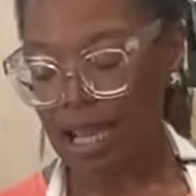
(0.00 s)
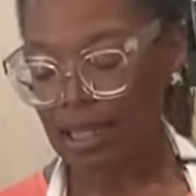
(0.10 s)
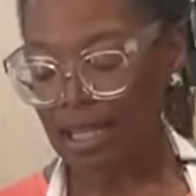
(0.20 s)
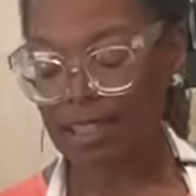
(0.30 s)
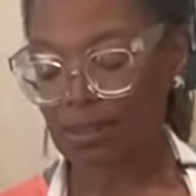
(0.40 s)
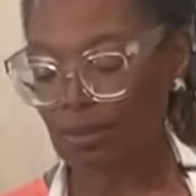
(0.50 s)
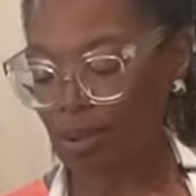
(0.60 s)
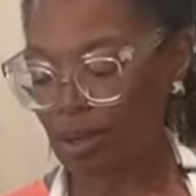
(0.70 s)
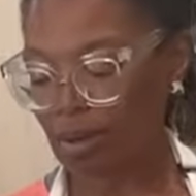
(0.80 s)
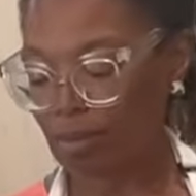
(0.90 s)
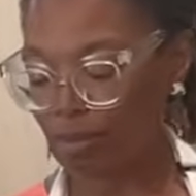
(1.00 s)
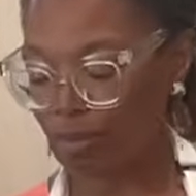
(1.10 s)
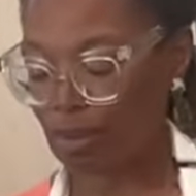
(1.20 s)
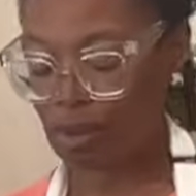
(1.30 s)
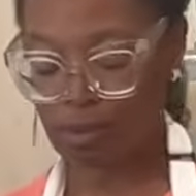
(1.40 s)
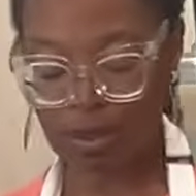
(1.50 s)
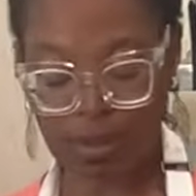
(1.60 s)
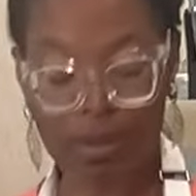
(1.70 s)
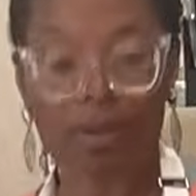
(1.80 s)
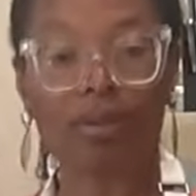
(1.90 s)
and that's where we
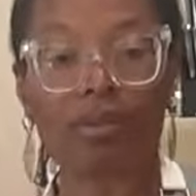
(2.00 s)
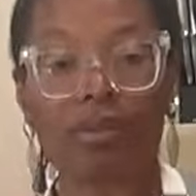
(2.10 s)
learn